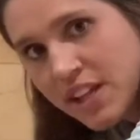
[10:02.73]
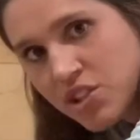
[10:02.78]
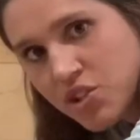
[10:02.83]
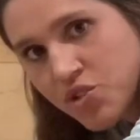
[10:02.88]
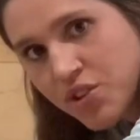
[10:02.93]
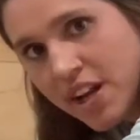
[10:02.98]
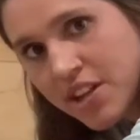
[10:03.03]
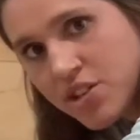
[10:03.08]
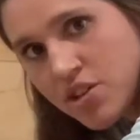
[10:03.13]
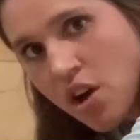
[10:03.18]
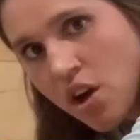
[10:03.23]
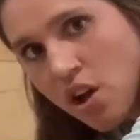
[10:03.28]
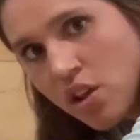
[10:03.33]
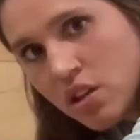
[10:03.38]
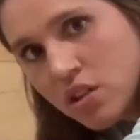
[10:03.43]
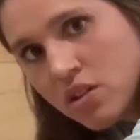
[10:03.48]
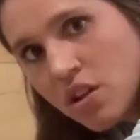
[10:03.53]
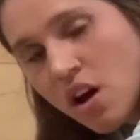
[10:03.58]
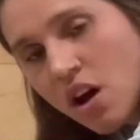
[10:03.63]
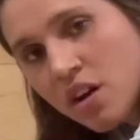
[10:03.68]
stretch
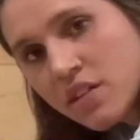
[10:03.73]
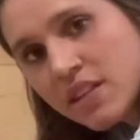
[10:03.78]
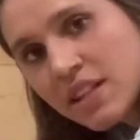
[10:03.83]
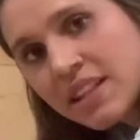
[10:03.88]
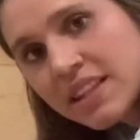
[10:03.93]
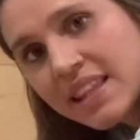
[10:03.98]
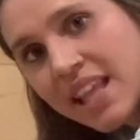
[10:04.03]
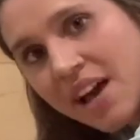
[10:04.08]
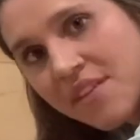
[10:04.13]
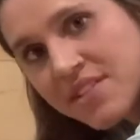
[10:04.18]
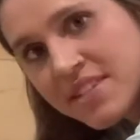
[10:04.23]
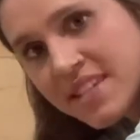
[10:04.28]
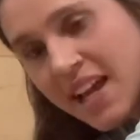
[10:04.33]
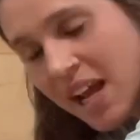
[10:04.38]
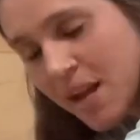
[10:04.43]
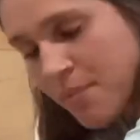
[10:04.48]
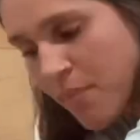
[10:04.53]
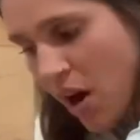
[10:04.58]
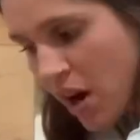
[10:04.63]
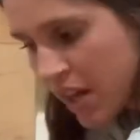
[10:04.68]
all along the left
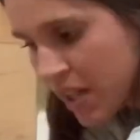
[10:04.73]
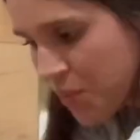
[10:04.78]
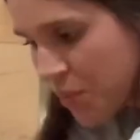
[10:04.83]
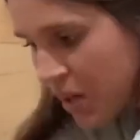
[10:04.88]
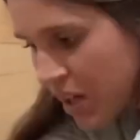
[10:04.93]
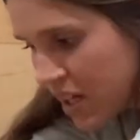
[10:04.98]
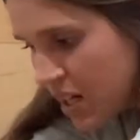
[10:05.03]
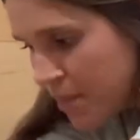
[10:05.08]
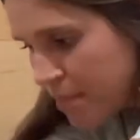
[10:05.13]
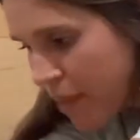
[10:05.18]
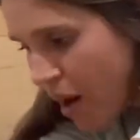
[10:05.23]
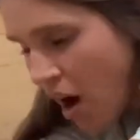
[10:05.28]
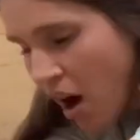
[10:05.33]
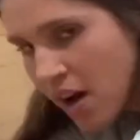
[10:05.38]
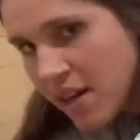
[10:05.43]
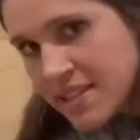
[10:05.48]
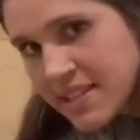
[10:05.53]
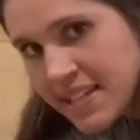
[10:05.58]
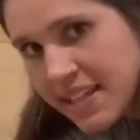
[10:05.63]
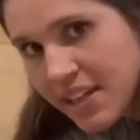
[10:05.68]
side body, we're gonna
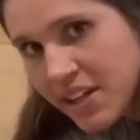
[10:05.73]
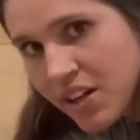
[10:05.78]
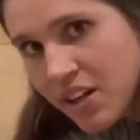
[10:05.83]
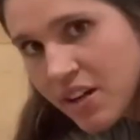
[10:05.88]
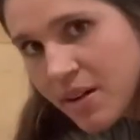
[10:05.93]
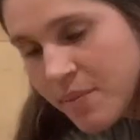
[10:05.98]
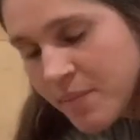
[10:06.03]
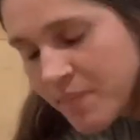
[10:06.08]
pause here.